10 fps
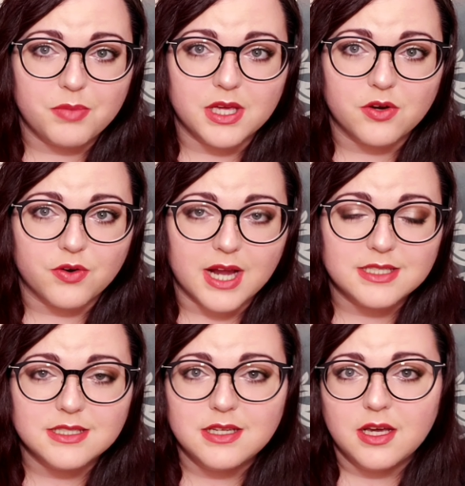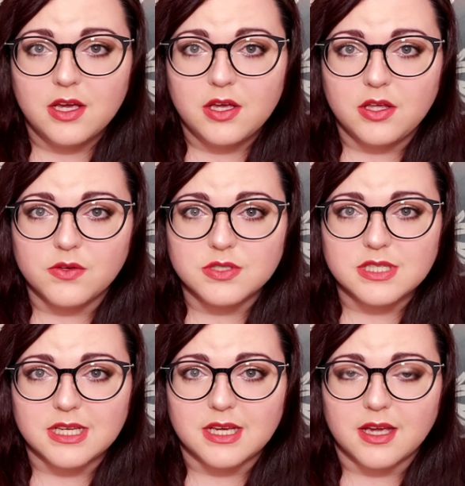be corrected
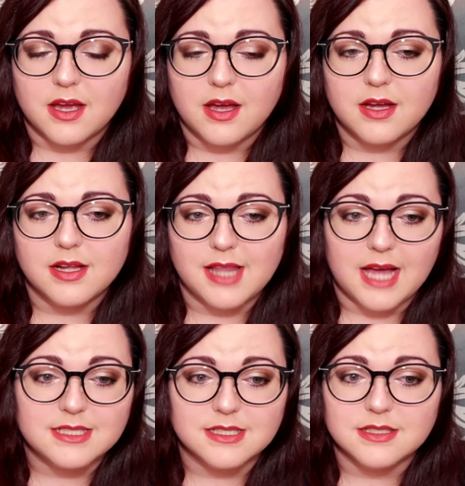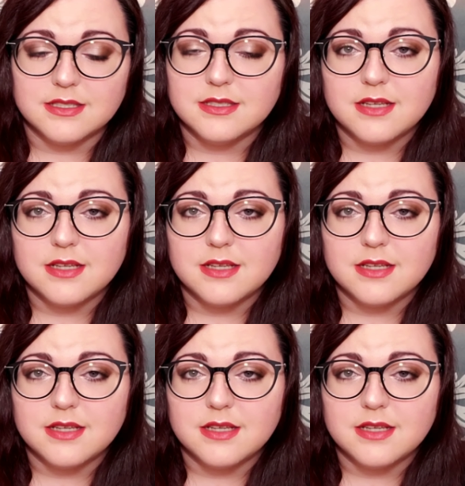using glasses,